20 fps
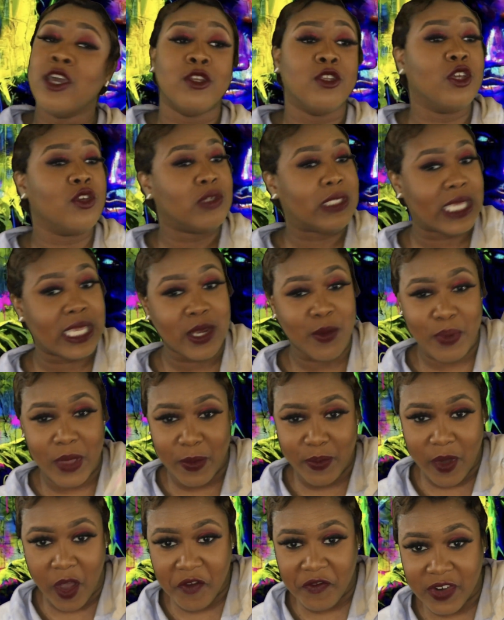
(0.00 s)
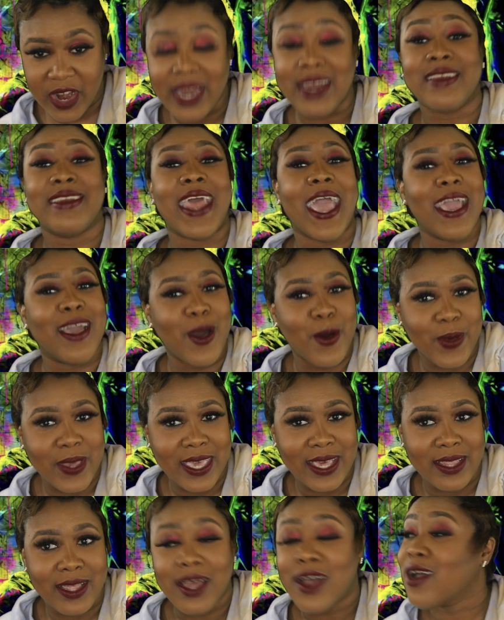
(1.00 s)
Do you see them people over there? They gonna
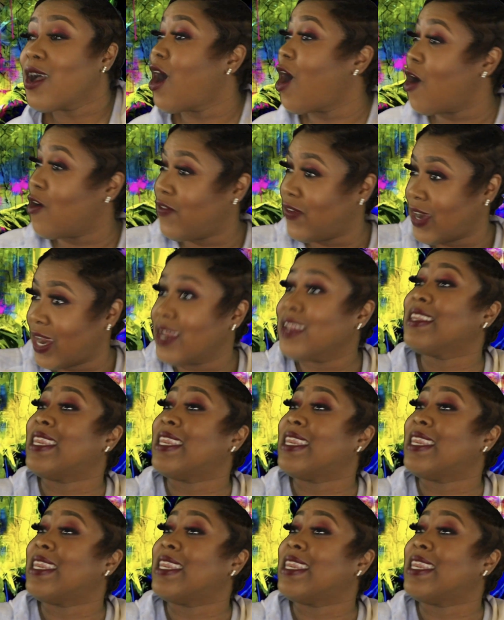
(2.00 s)
kill over there.